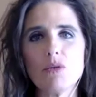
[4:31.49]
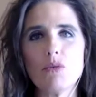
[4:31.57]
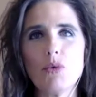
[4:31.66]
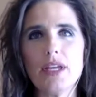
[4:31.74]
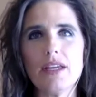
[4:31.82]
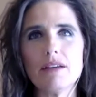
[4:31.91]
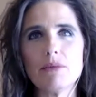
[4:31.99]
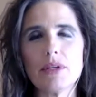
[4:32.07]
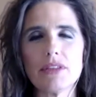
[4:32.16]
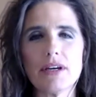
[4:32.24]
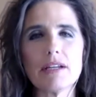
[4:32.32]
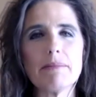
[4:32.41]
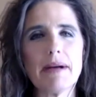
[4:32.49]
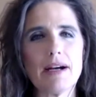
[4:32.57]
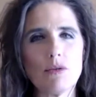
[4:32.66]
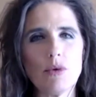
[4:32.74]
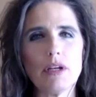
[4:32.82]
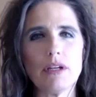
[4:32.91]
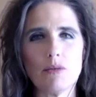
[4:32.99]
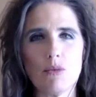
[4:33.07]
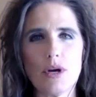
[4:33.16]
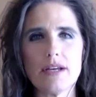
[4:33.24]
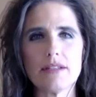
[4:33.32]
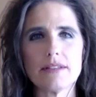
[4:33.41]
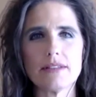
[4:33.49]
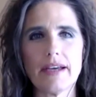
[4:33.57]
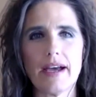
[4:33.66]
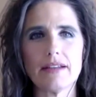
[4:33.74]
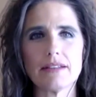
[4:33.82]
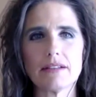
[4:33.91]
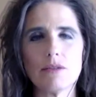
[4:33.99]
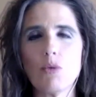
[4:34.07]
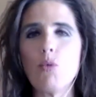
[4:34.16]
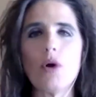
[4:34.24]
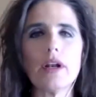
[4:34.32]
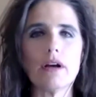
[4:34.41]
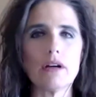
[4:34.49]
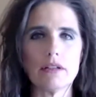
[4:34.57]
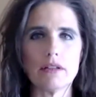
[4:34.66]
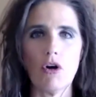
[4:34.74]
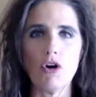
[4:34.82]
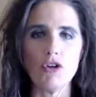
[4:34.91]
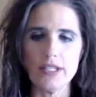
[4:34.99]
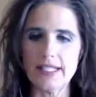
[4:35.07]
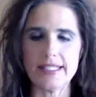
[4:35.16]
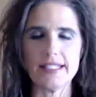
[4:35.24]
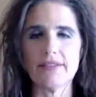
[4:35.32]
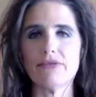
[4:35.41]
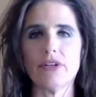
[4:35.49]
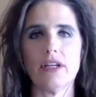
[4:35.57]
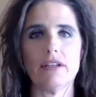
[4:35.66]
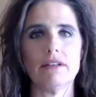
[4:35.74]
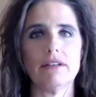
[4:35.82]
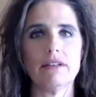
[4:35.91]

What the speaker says: we thought about what are all these different